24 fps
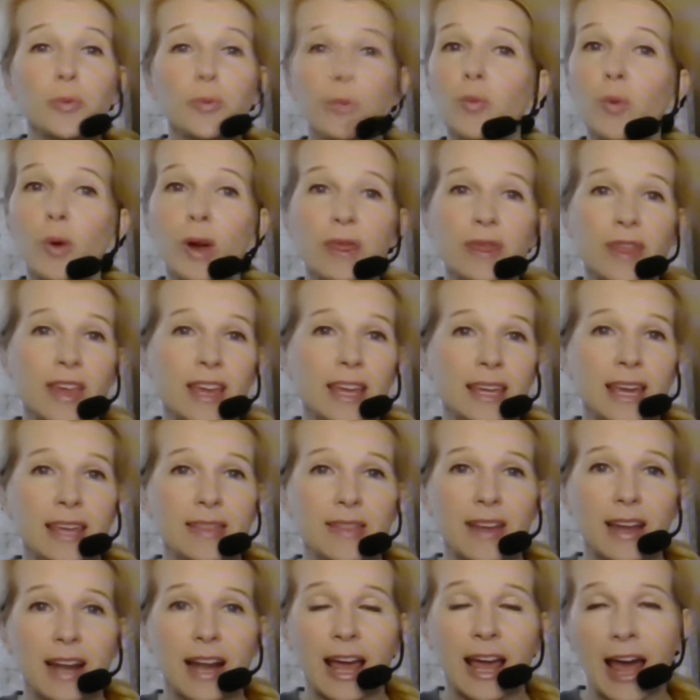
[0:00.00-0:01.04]
one thing
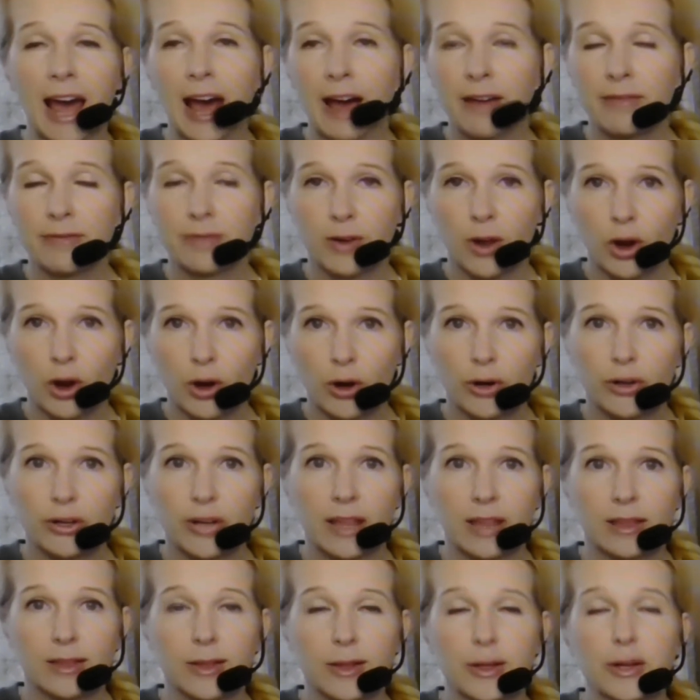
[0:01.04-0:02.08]
that I have heard
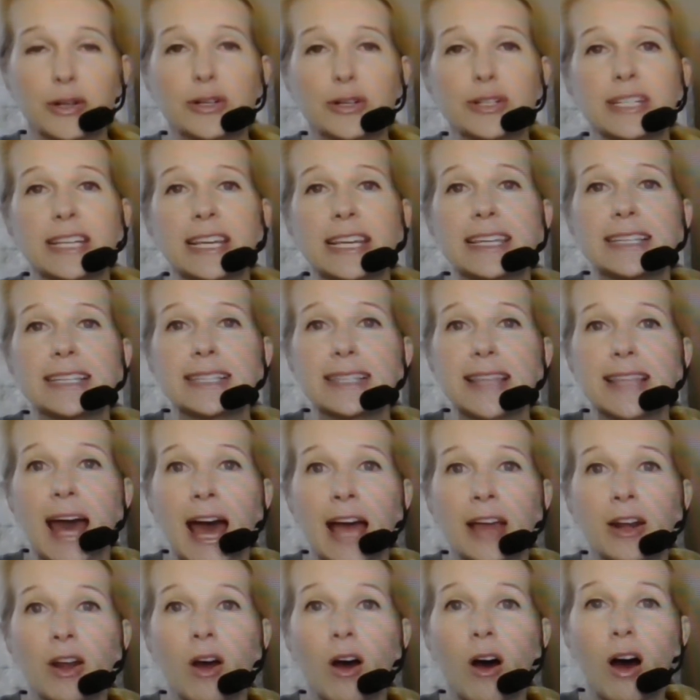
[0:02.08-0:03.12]
and learned is
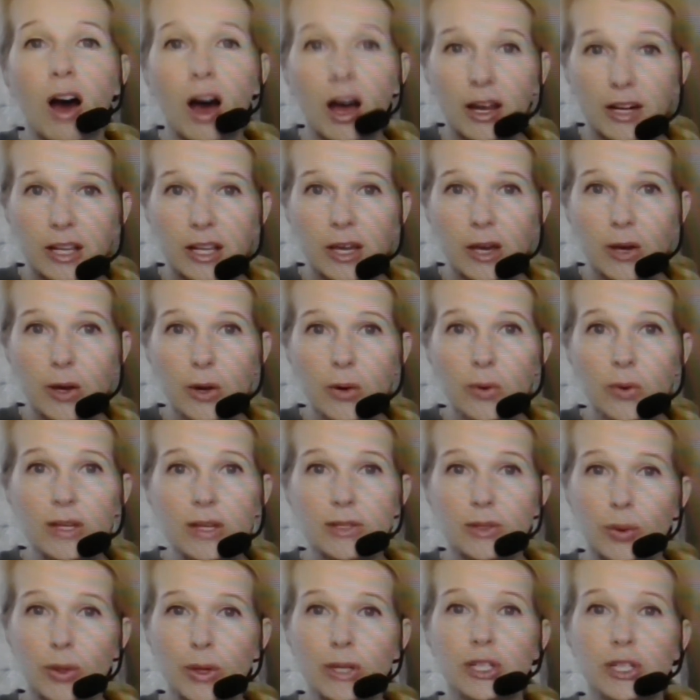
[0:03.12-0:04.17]
that audio is
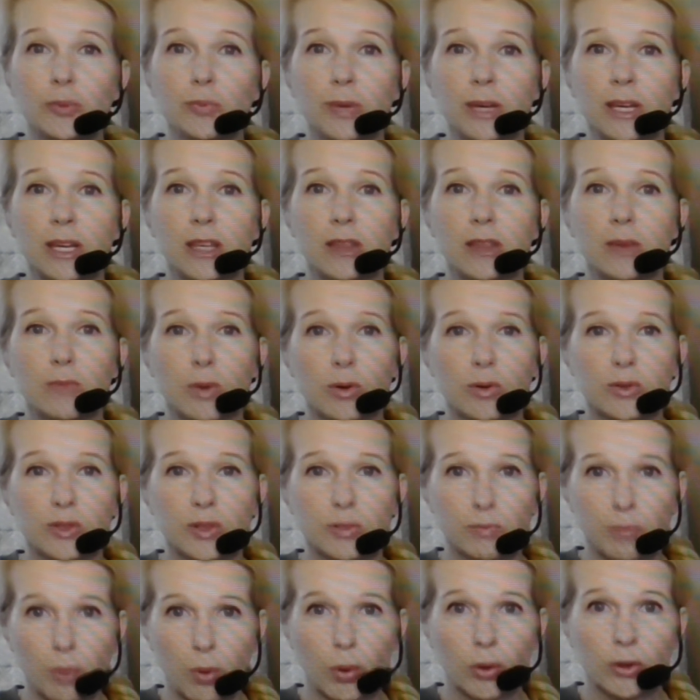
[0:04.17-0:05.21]
going to be the most
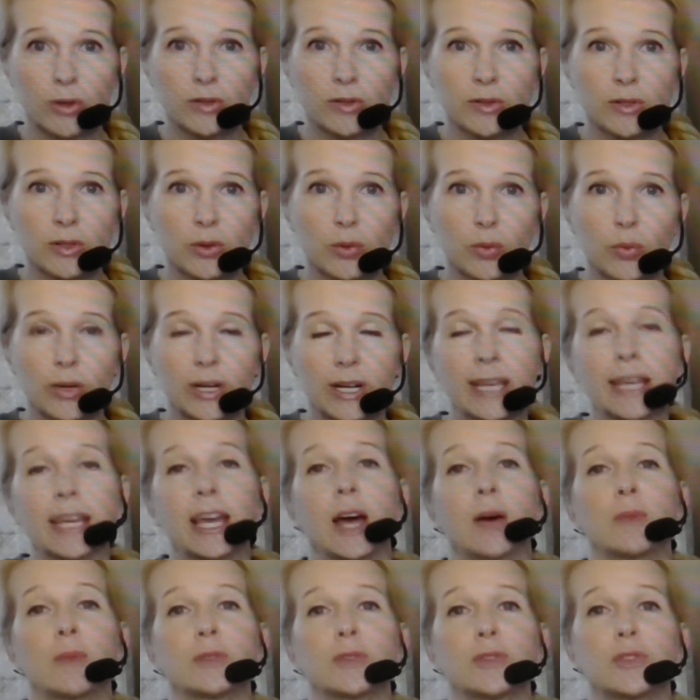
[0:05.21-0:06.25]
important when it
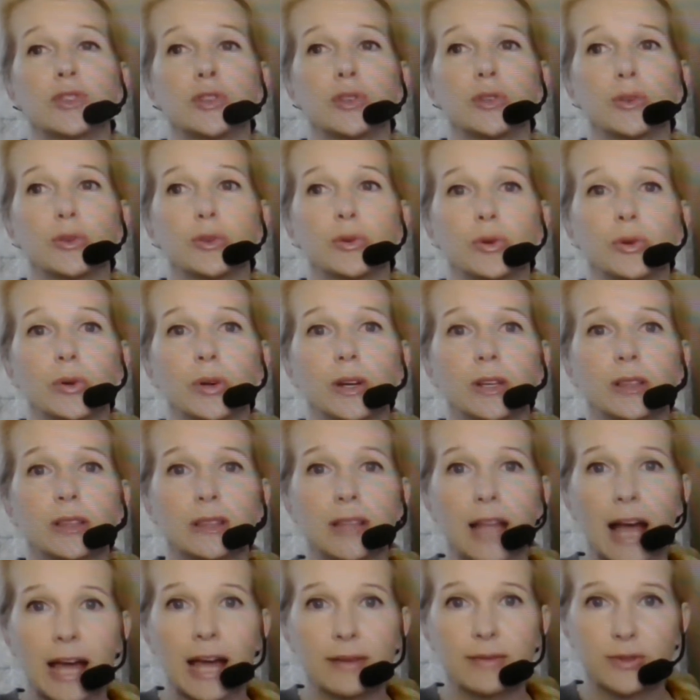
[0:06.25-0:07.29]
comes to
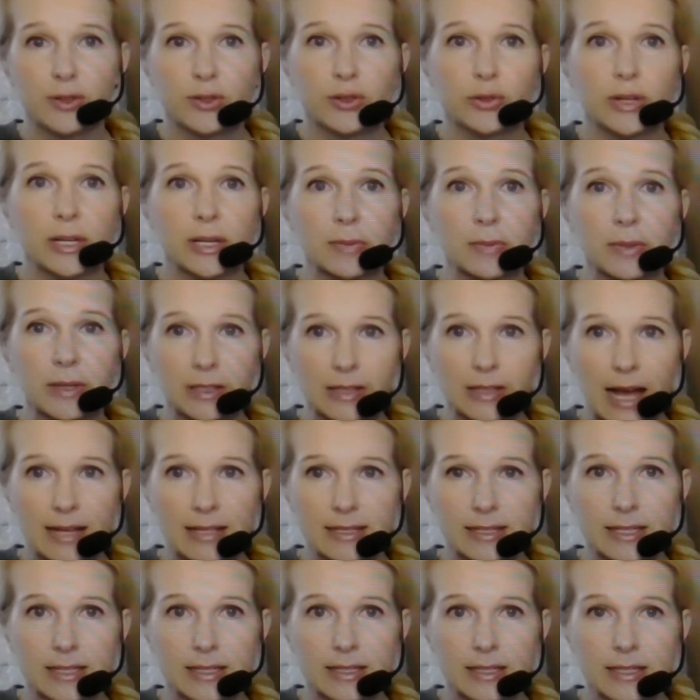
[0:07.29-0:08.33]
live stream
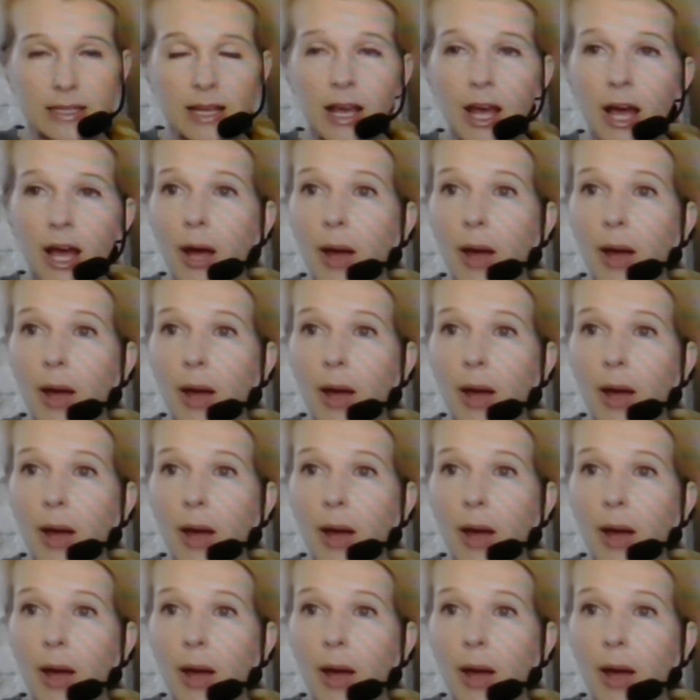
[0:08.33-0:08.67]
classes.